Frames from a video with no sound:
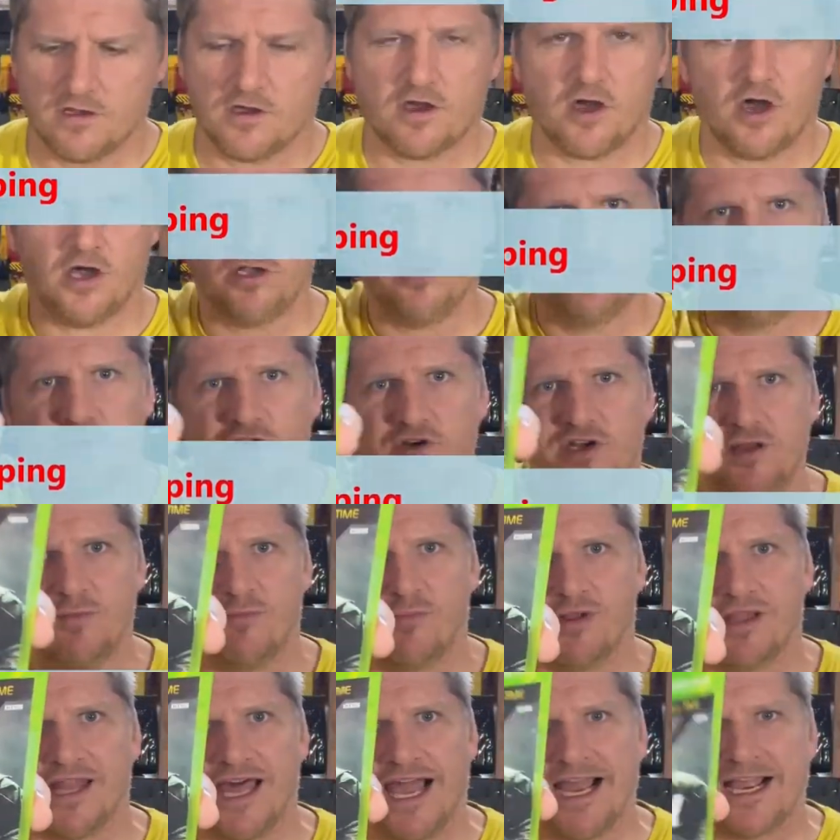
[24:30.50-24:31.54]
Call of Duty
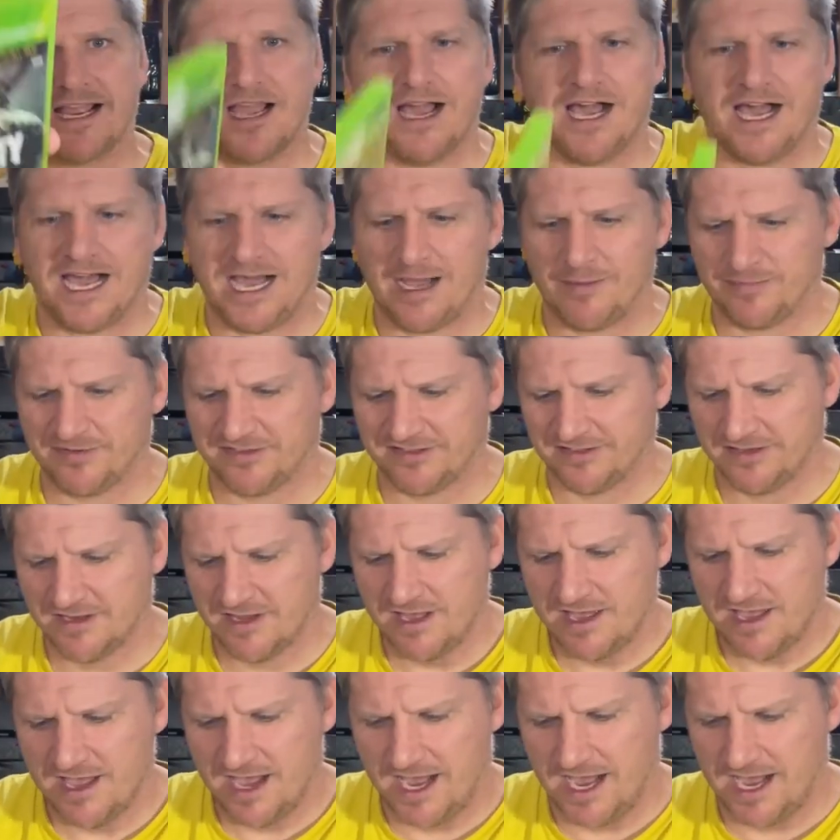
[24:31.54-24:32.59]
Black Ops.
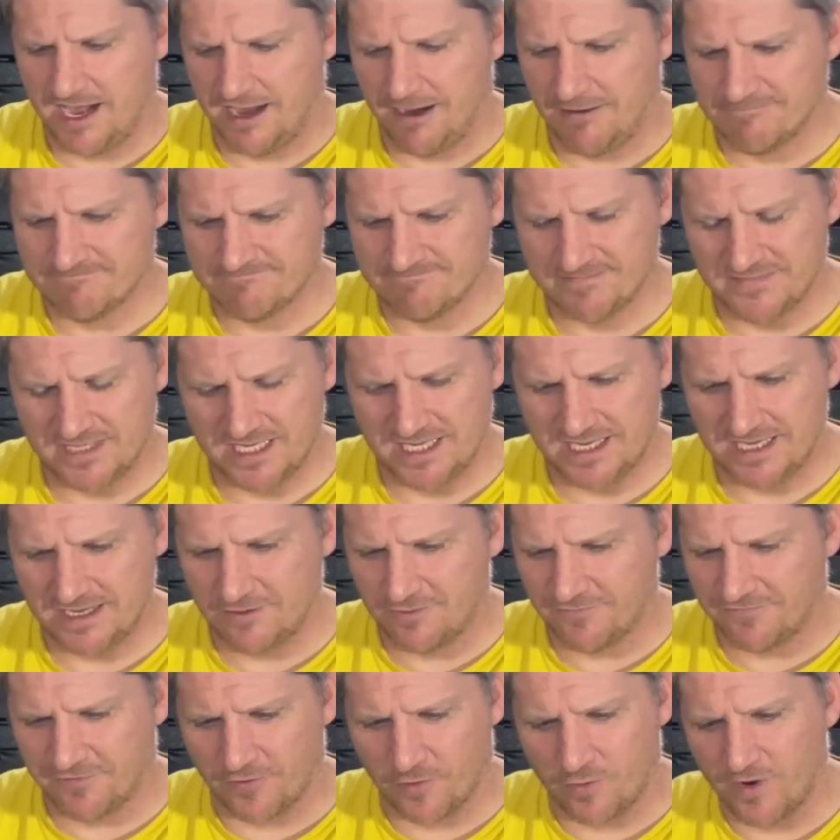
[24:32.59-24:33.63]
Um,
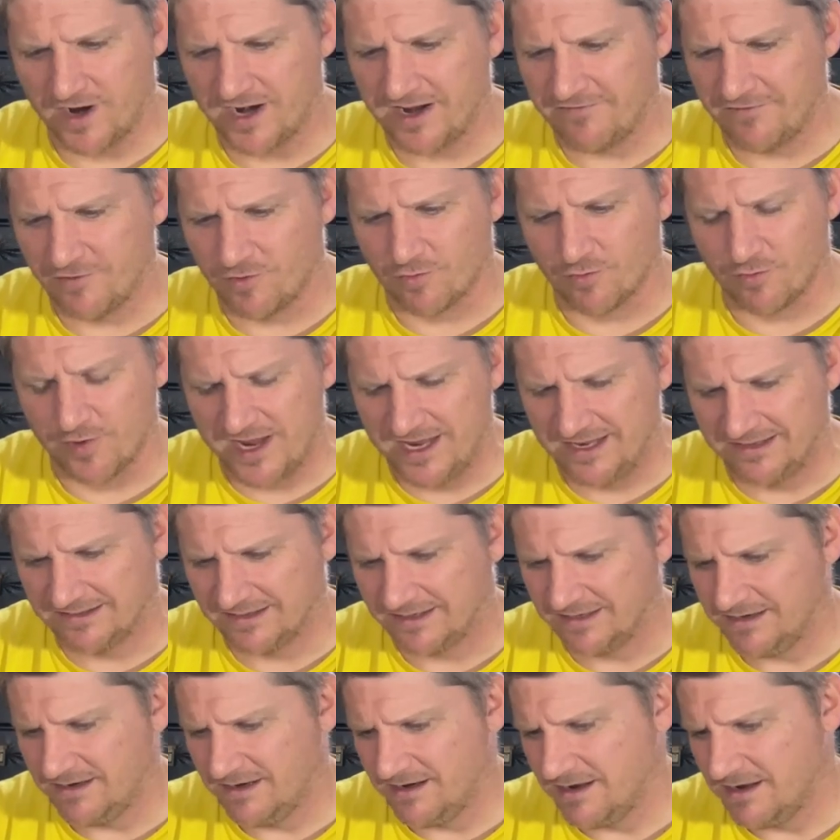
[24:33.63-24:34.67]
for whatever
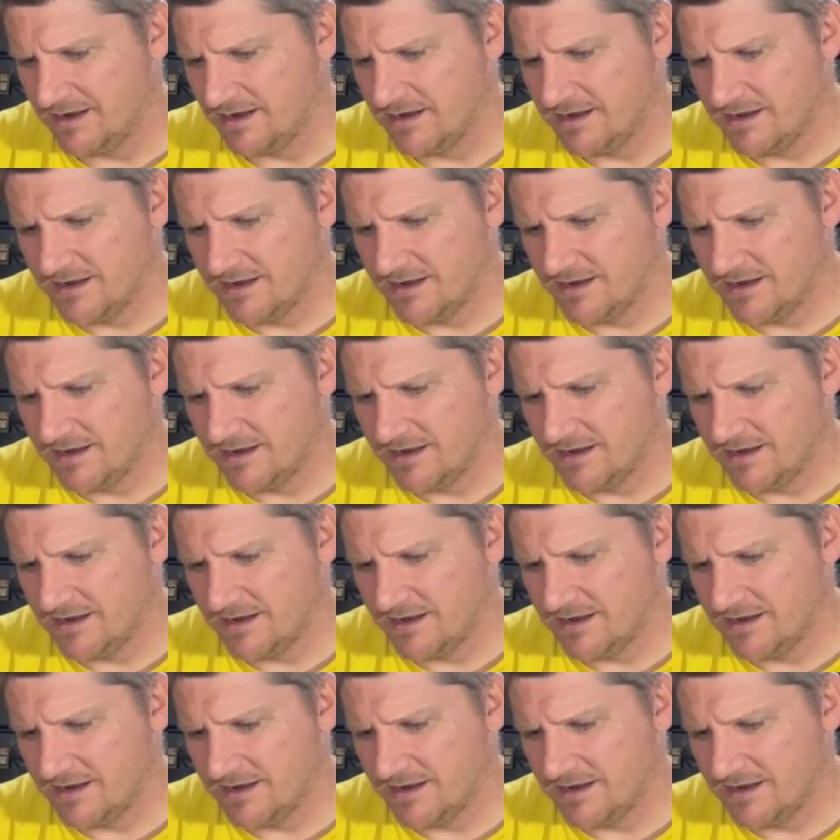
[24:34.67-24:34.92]
reason,